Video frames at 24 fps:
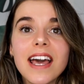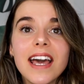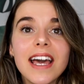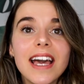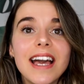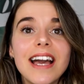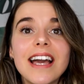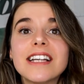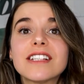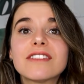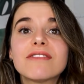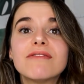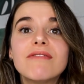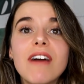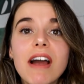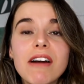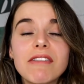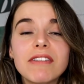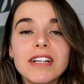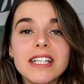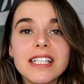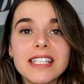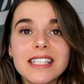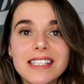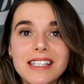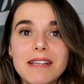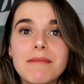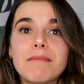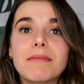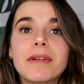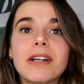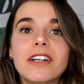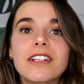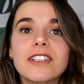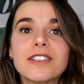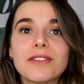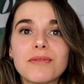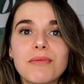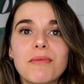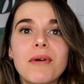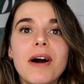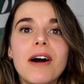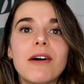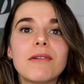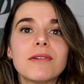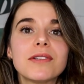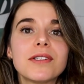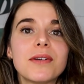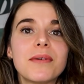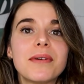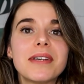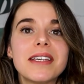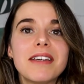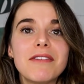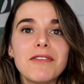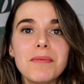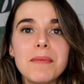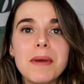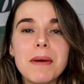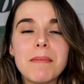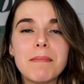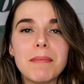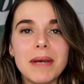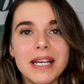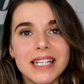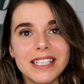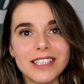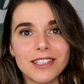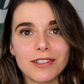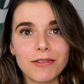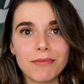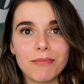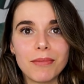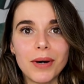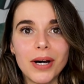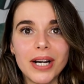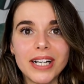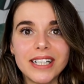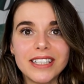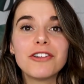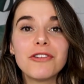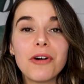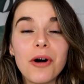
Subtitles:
it is very similar as well. So it gives me a peace of mind.